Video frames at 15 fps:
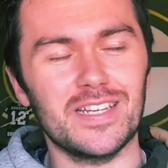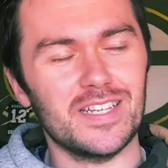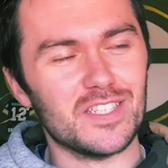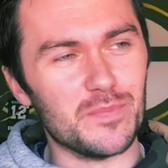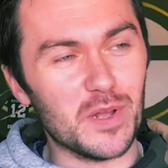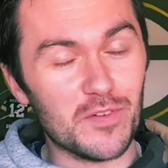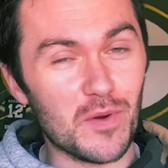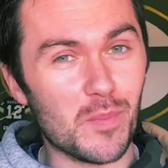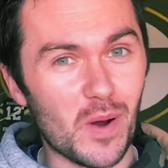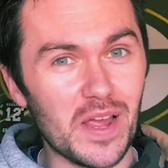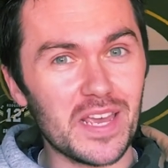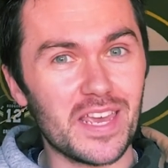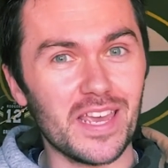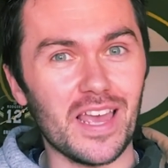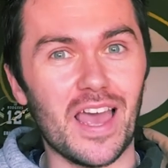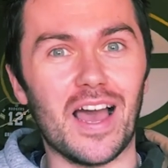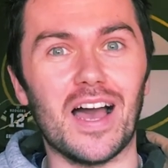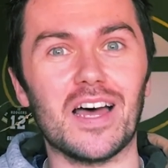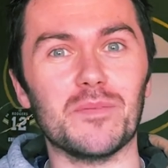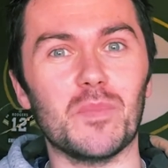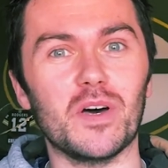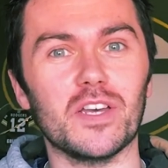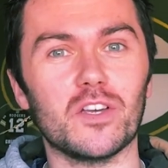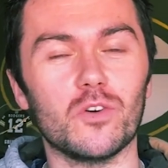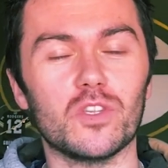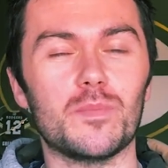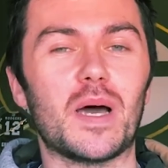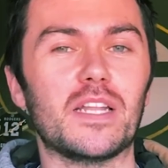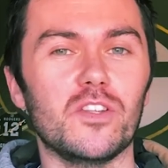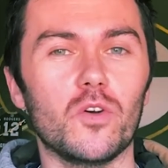It's a bit of a break, and my good,
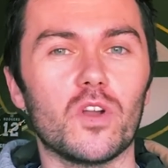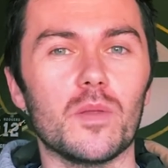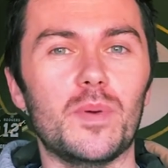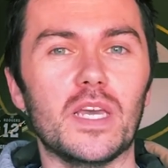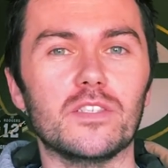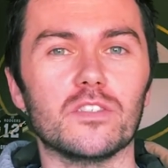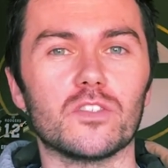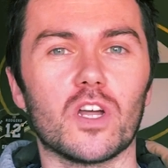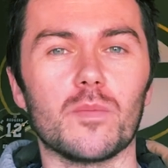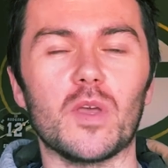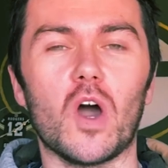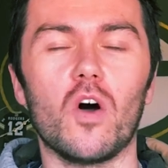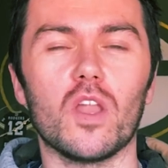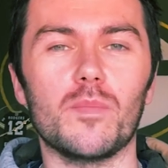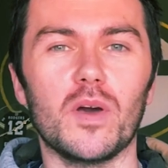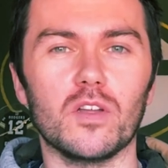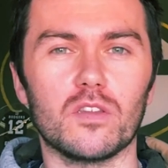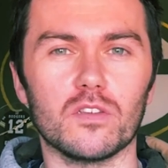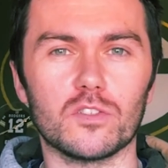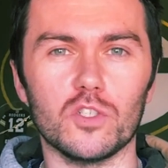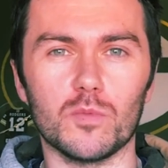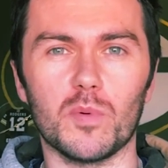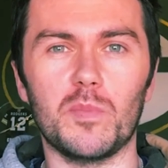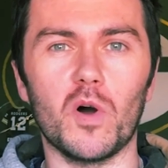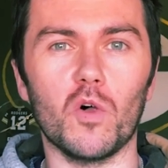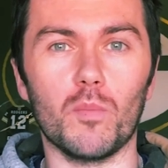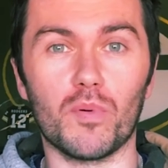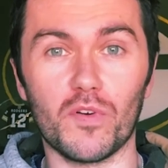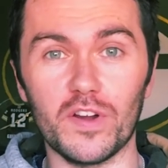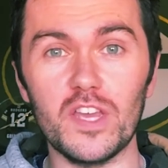the bad, the ugly piece is going to be all about the Super
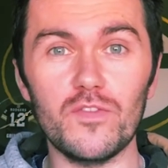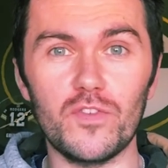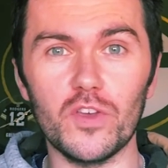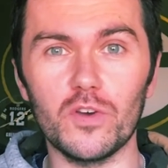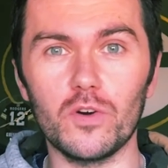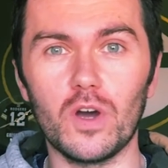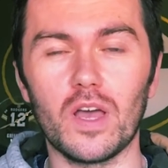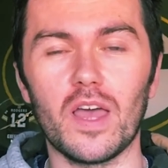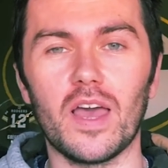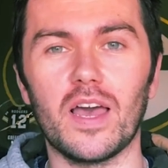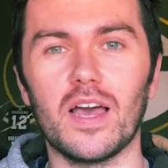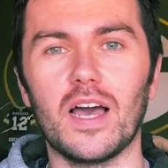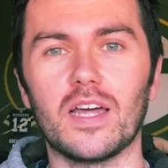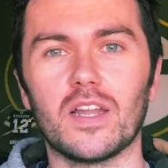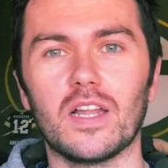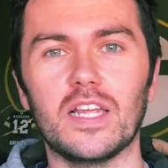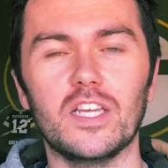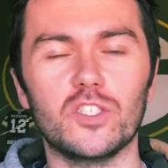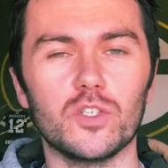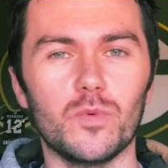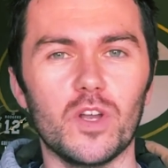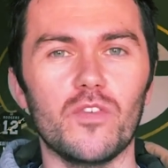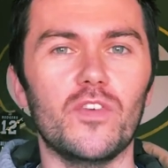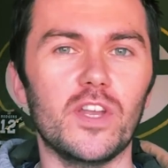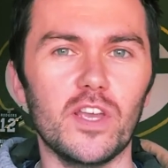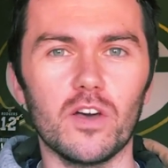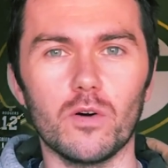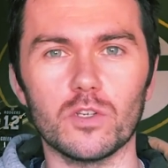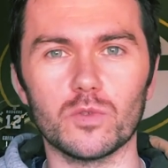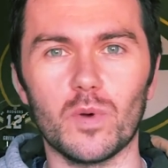Bowl preview, uh, and I'll hit you with a
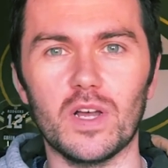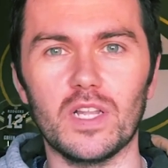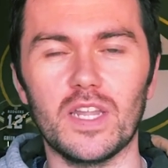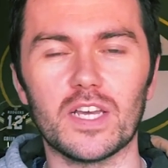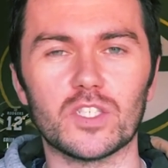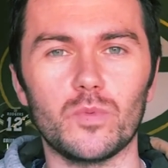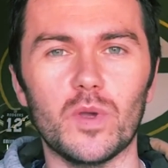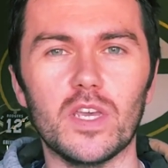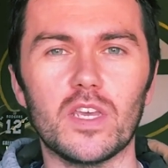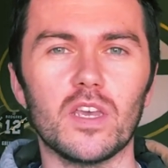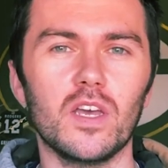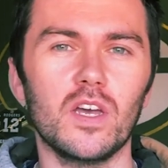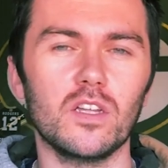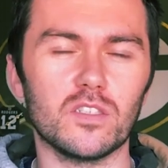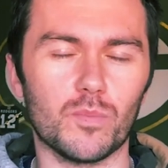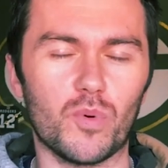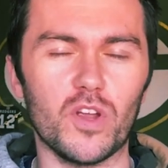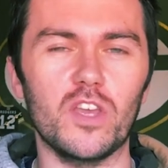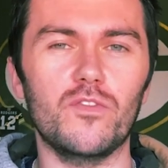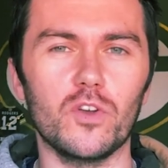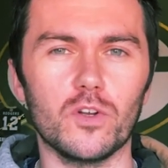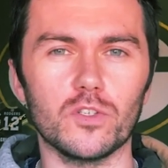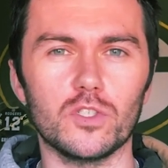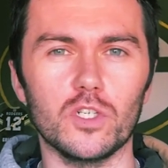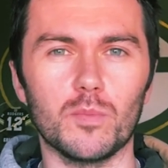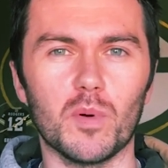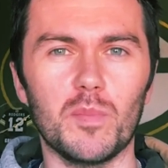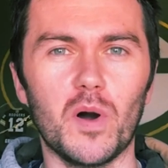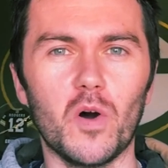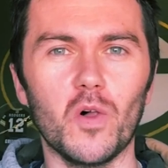video as well next week to preview the
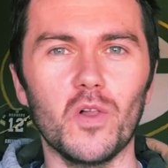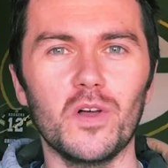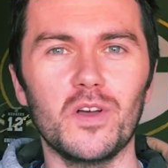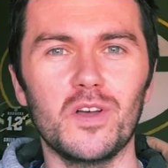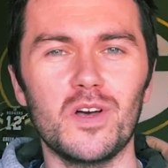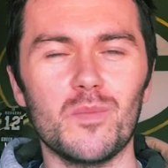Super Bowl.